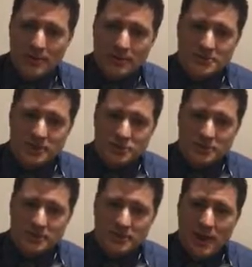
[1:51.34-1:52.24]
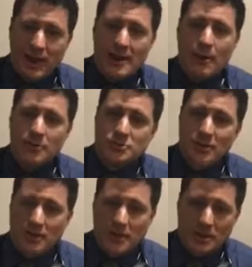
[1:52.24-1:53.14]
they're essentially 8 hours
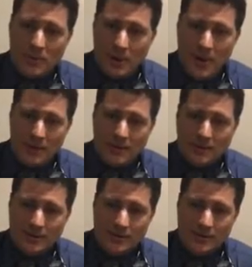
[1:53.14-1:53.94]
on an antibiotic,